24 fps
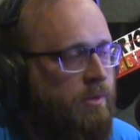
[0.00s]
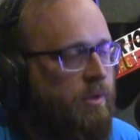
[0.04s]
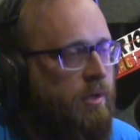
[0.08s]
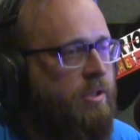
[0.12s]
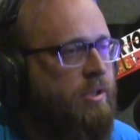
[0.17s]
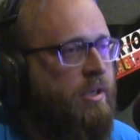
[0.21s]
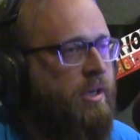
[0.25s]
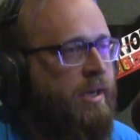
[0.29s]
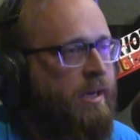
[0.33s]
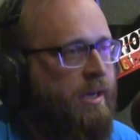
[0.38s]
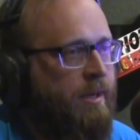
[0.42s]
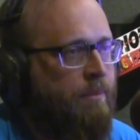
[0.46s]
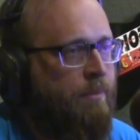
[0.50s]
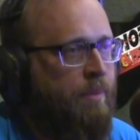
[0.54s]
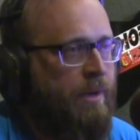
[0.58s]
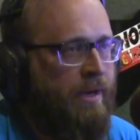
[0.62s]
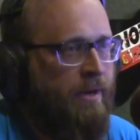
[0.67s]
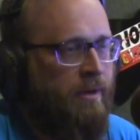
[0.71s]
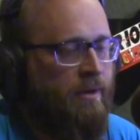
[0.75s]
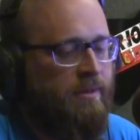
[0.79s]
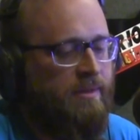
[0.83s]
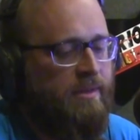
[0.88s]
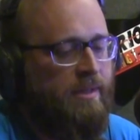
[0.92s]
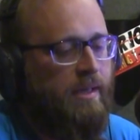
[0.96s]
So I should hit up
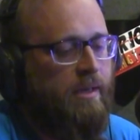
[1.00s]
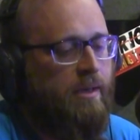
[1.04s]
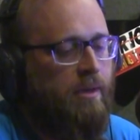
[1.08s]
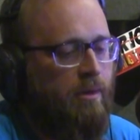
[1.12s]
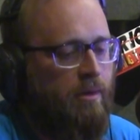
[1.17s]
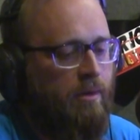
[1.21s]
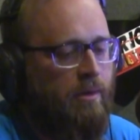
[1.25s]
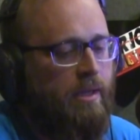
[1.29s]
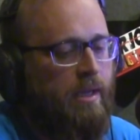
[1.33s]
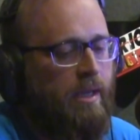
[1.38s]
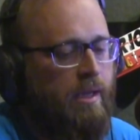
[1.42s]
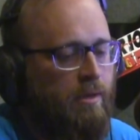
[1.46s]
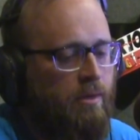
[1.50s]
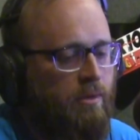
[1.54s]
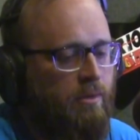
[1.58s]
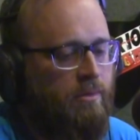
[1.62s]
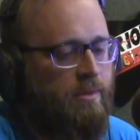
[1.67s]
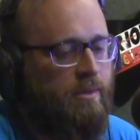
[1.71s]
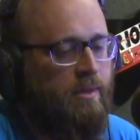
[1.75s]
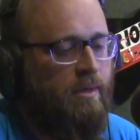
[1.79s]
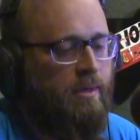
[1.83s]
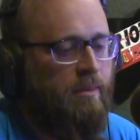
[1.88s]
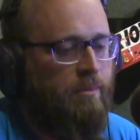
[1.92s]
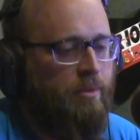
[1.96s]
parents like, okay,
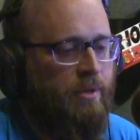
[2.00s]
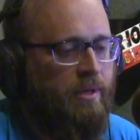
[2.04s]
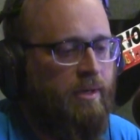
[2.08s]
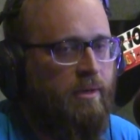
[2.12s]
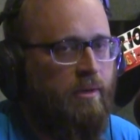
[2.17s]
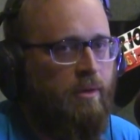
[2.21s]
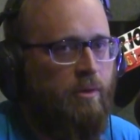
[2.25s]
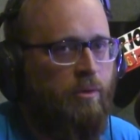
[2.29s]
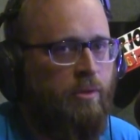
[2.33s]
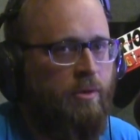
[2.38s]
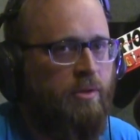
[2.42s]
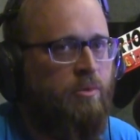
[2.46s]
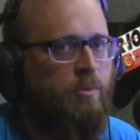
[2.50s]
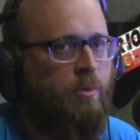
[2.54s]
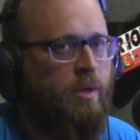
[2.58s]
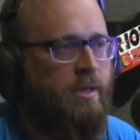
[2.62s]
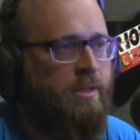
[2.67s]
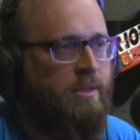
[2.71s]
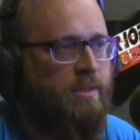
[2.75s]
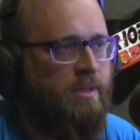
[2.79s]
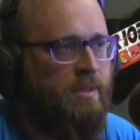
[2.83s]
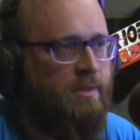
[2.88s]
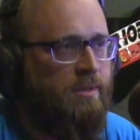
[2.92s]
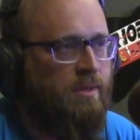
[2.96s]
who's going to bring orange
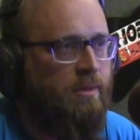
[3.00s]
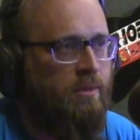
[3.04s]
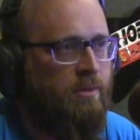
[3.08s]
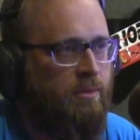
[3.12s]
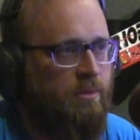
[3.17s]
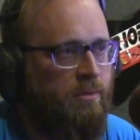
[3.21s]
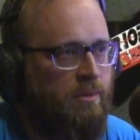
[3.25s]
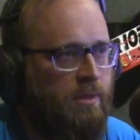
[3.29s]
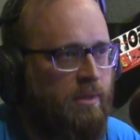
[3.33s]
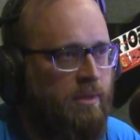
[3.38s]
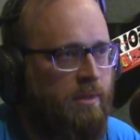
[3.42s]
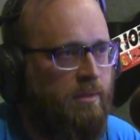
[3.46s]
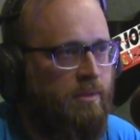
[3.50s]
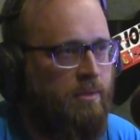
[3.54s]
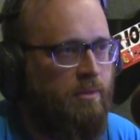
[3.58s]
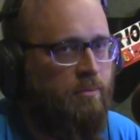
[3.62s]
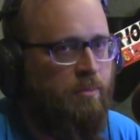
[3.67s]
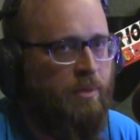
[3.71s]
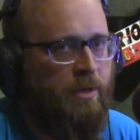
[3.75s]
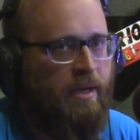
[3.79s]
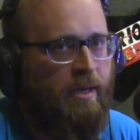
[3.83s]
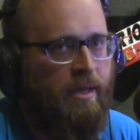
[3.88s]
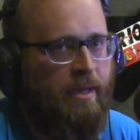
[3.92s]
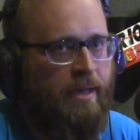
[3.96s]
wedges and who's going to do
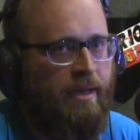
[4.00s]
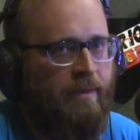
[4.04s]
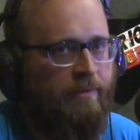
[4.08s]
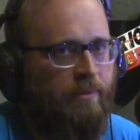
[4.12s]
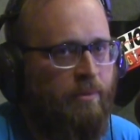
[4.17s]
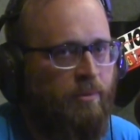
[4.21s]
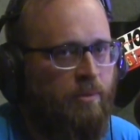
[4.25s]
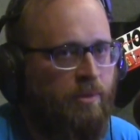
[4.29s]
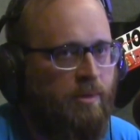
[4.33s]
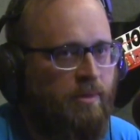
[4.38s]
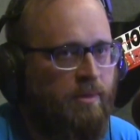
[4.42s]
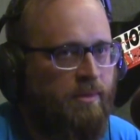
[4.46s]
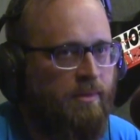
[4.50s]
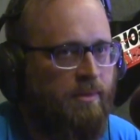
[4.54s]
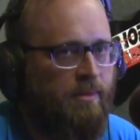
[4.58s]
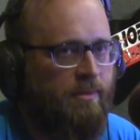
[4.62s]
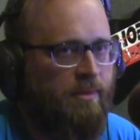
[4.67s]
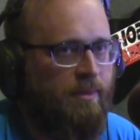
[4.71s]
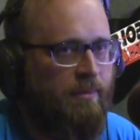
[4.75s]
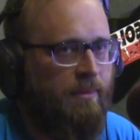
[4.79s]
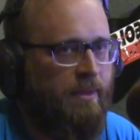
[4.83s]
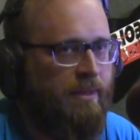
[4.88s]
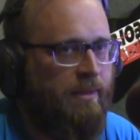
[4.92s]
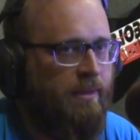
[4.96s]
pie afterwards?
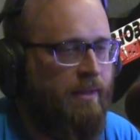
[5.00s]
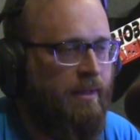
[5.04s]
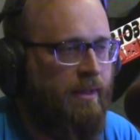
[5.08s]
Something like